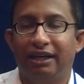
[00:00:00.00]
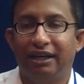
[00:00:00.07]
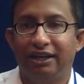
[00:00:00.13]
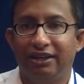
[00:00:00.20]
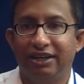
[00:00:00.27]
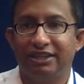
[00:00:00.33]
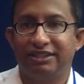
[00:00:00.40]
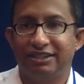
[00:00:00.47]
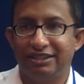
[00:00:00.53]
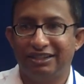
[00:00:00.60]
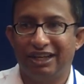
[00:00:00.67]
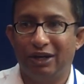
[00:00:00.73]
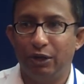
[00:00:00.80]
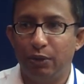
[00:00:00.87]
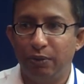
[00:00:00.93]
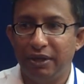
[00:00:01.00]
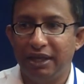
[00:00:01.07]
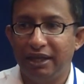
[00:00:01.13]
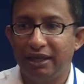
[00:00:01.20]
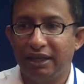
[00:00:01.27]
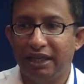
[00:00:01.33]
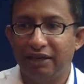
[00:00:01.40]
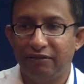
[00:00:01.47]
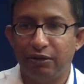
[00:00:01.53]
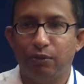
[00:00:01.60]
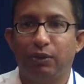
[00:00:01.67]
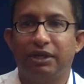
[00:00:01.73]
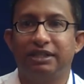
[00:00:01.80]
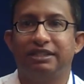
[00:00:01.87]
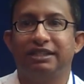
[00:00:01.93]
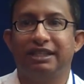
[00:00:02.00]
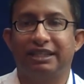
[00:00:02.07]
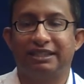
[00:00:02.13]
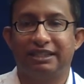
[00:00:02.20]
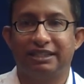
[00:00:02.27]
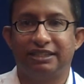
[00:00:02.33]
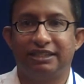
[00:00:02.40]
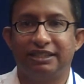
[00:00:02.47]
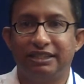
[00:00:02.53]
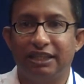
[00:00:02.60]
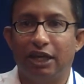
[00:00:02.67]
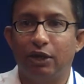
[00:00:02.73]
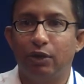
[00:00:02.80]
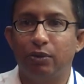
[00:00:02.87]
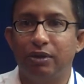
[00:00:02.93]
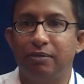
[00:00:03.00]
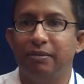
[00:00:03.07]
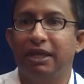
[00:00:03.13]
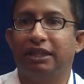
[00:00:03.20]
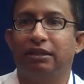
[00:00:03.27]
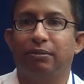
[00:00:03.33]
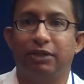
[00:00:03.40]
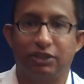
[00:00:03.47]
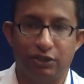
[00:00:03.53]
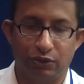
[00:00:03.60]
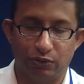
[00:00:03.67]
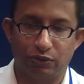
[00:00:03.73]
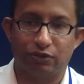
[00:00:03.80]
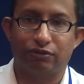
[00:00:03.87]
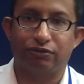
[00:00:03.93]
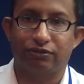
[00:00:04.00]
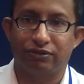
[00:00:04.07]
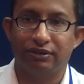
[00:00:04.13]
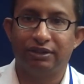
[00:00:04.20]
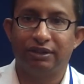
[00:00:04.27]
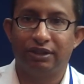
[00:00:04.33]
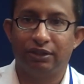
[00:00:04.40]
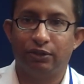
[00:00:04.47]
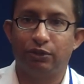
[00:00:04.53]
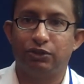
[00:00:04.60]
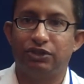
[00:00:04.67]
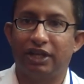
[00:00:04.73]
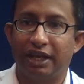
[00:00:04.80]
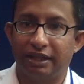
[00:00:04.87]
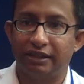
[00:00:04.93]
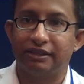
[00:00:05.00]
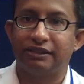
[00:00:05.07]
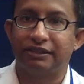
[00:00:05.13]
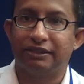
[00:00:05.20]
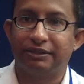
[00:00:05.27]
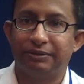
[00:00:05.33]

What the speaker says: address, is how do we, given what is in existence, how do we make the best use of those channels.